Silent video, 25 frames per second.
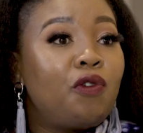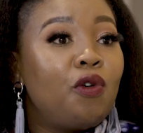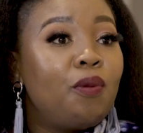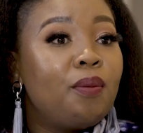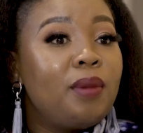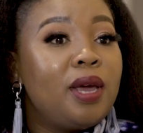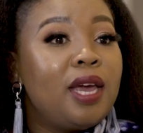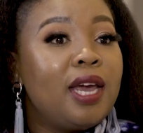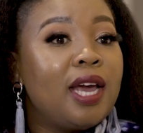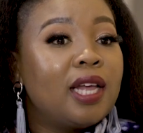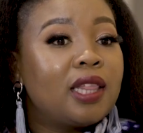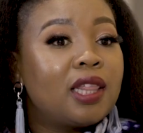for
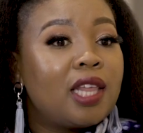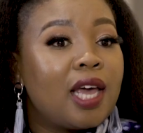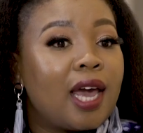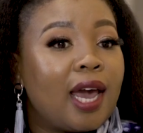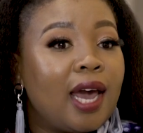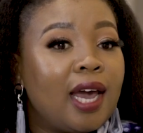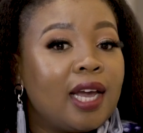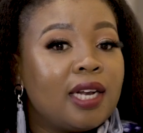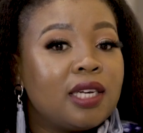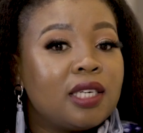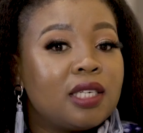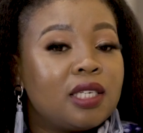me at the
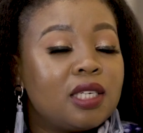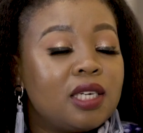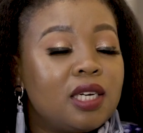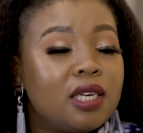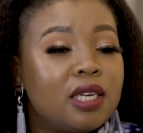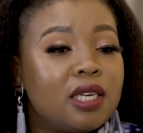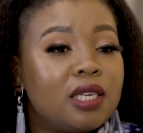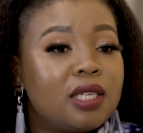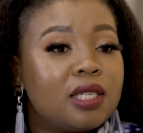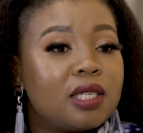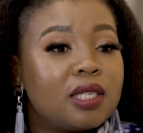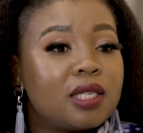end
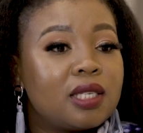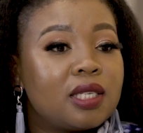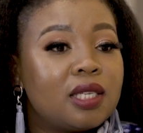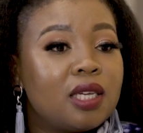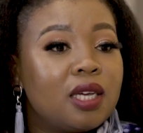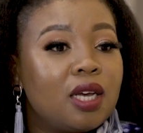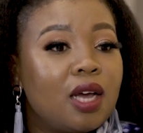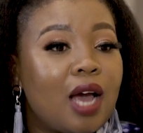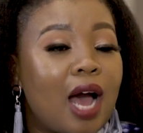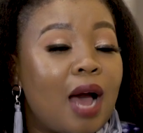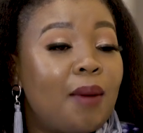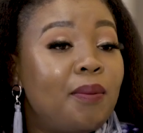
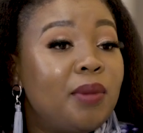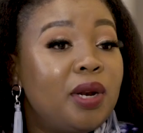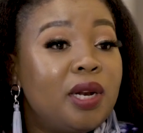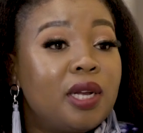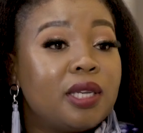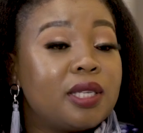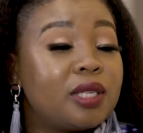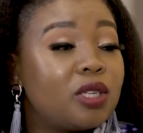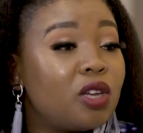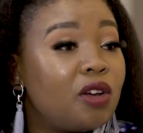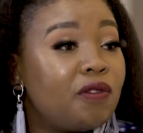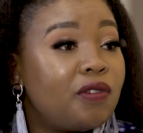I'm in
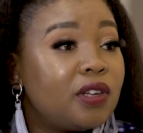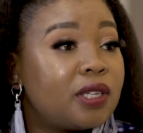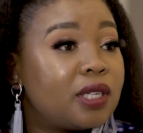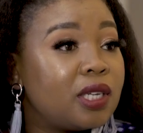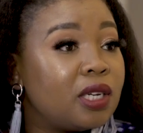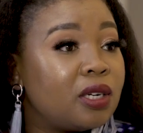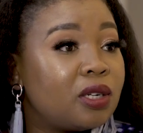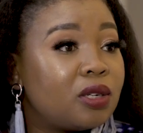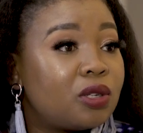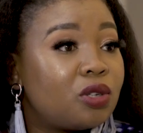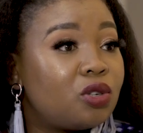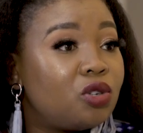a service
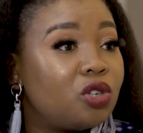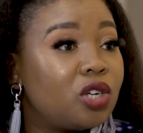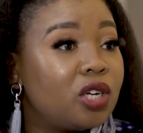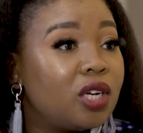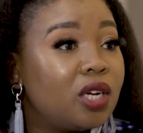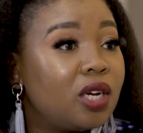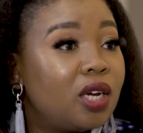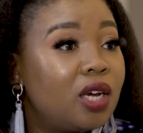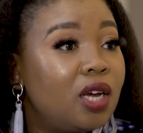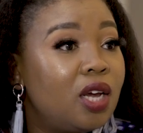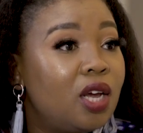industry.